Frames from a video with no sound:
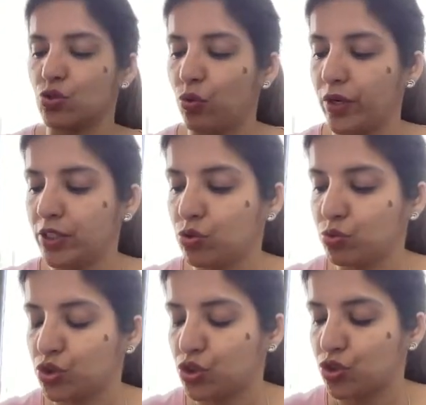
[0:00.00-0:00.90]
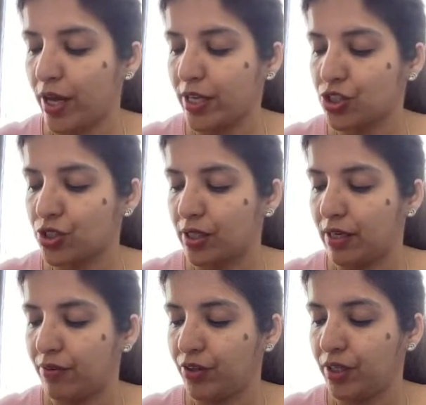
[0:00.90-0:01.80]
is going to stretch the
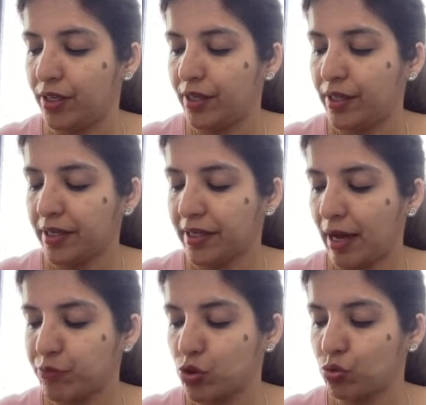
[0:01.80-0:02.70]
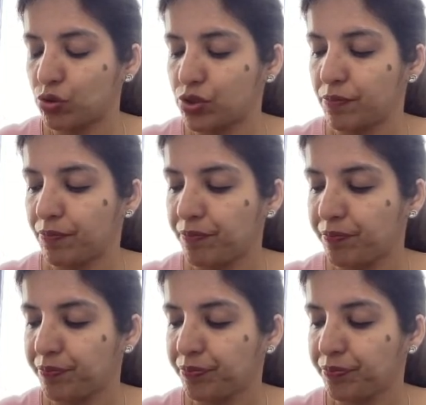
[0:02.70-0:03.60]
liver capsules.
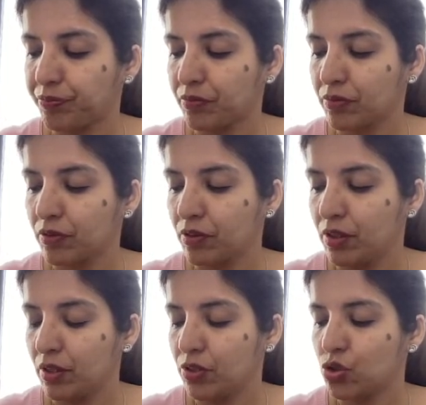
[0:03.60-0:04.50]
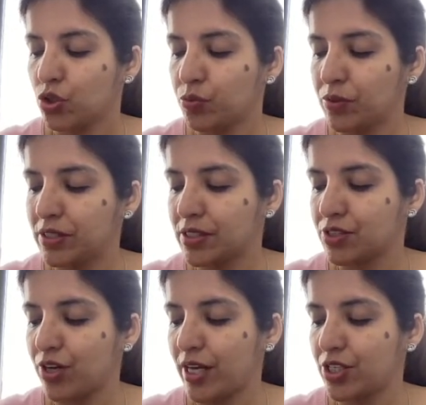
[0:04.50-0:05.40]
So it will
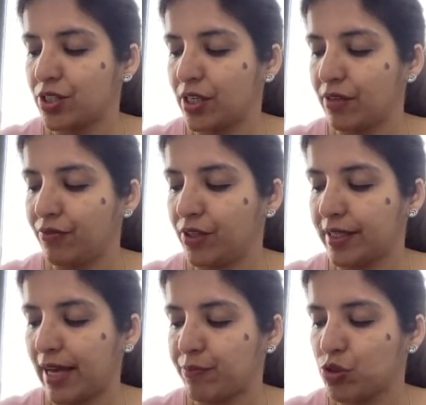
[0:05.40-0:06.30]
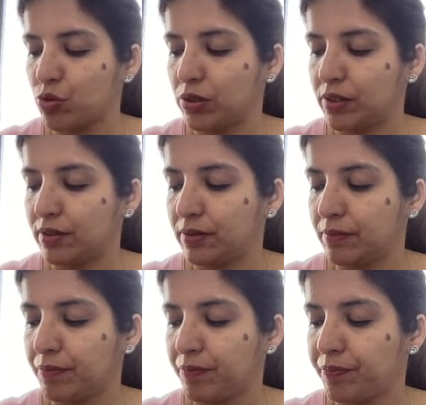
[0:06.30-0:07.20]
stretch the liver capsule,
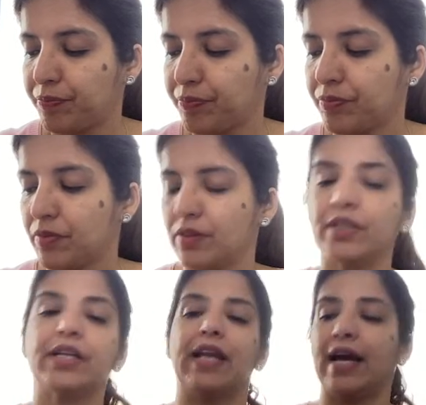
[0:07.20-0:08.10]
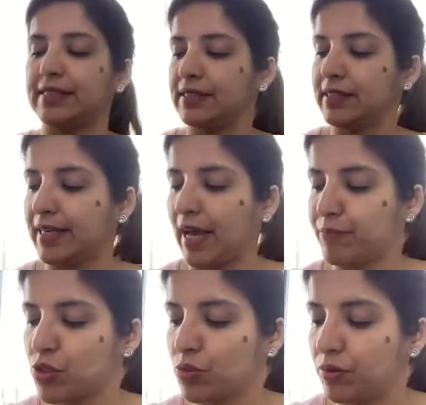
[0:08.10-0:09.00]
the glycine
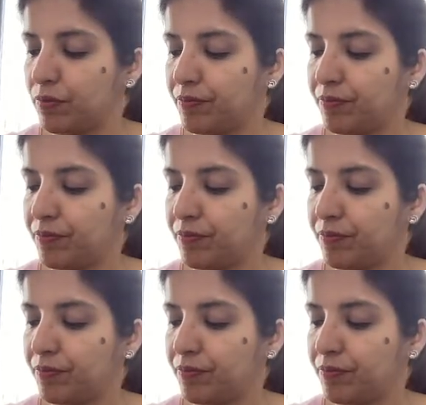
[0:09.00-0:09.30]
capsule,